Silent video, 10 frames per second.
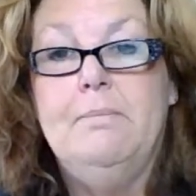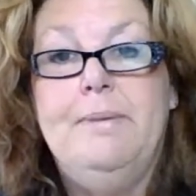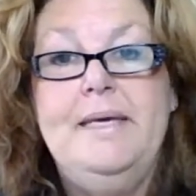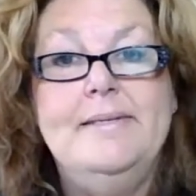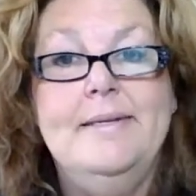
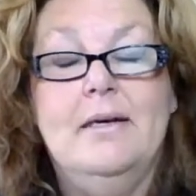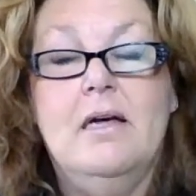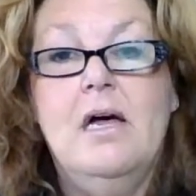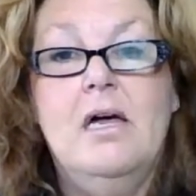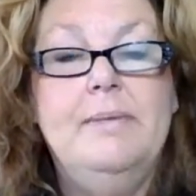Peace and
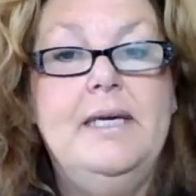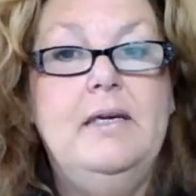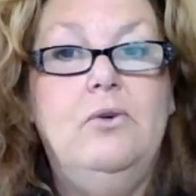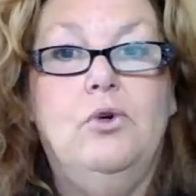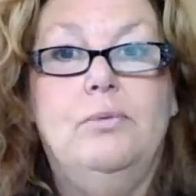
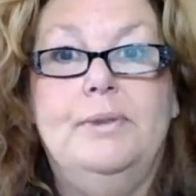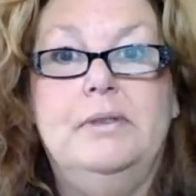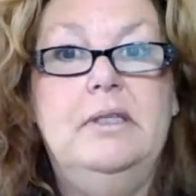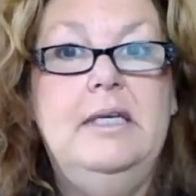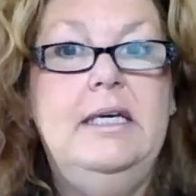Calming or
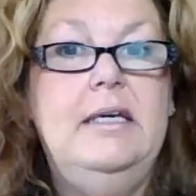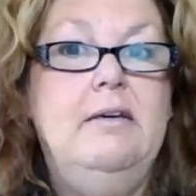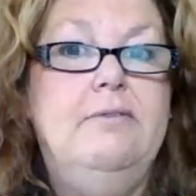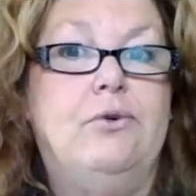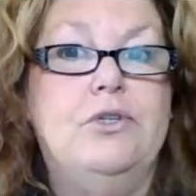
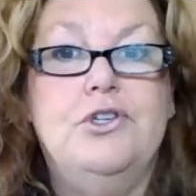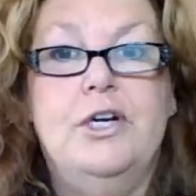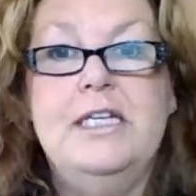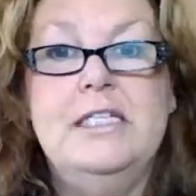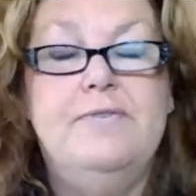Believe or
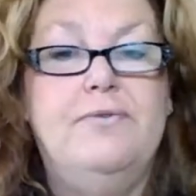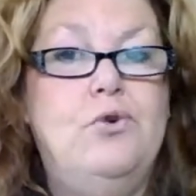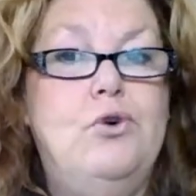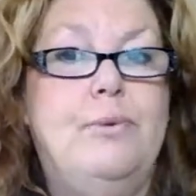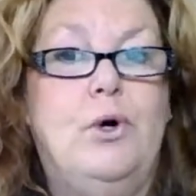
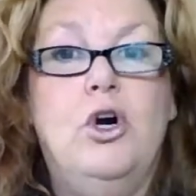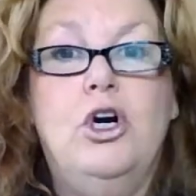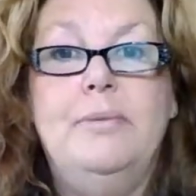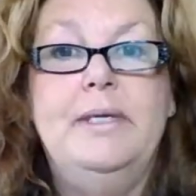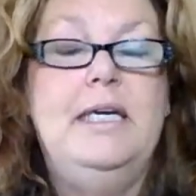Transform or
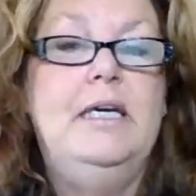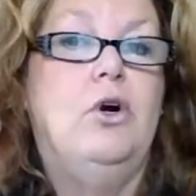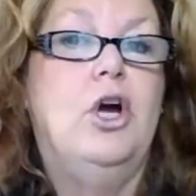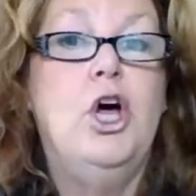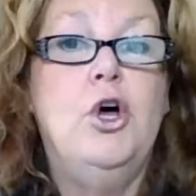Harmony
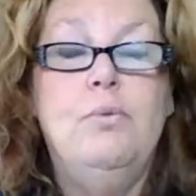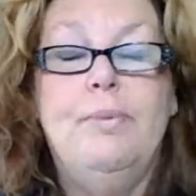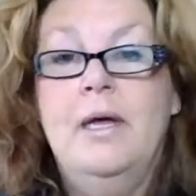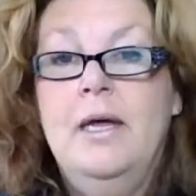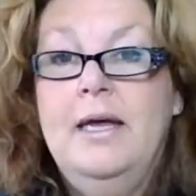or Hope,
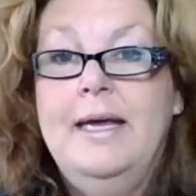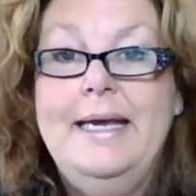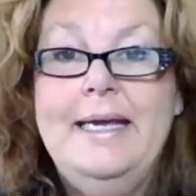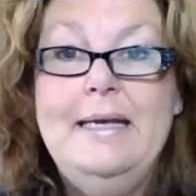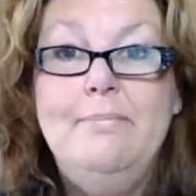
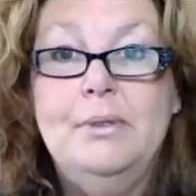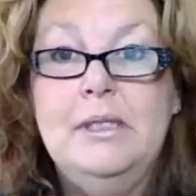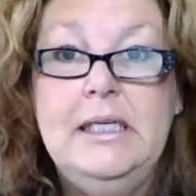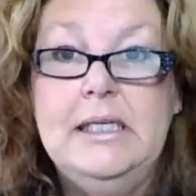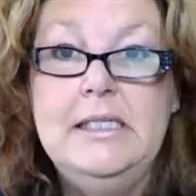any
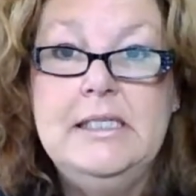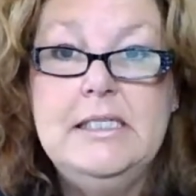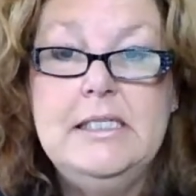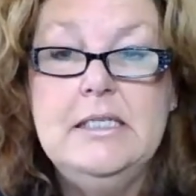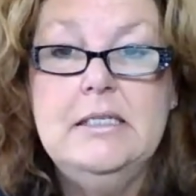
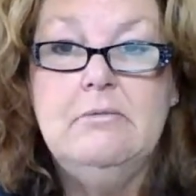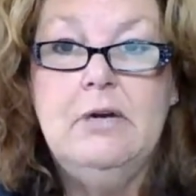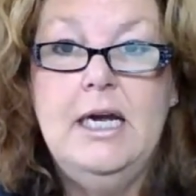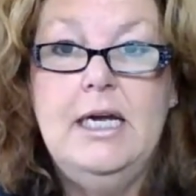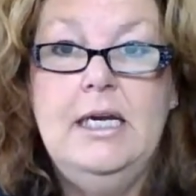blends,
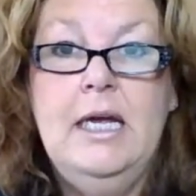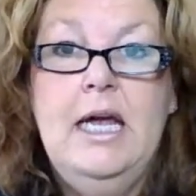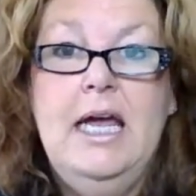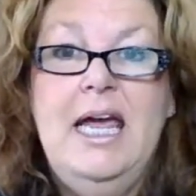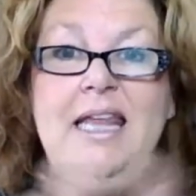right?
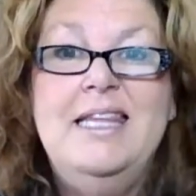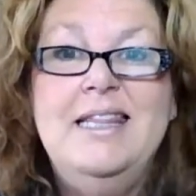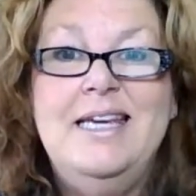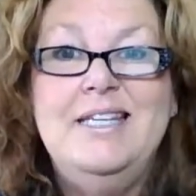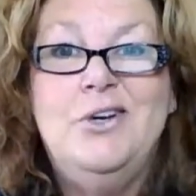And
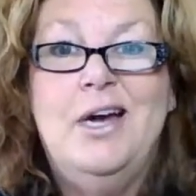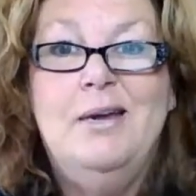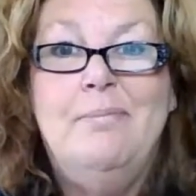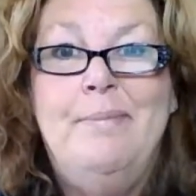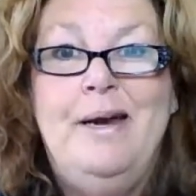then they try
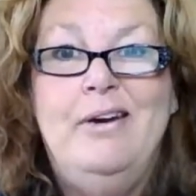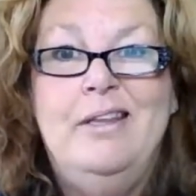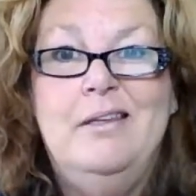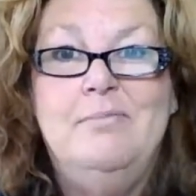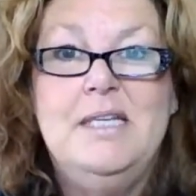to marry
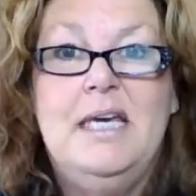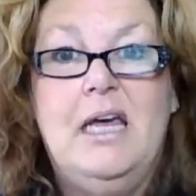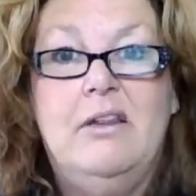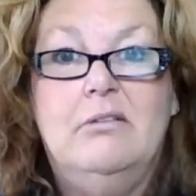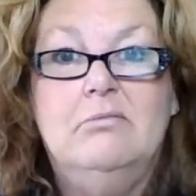them
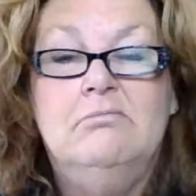together.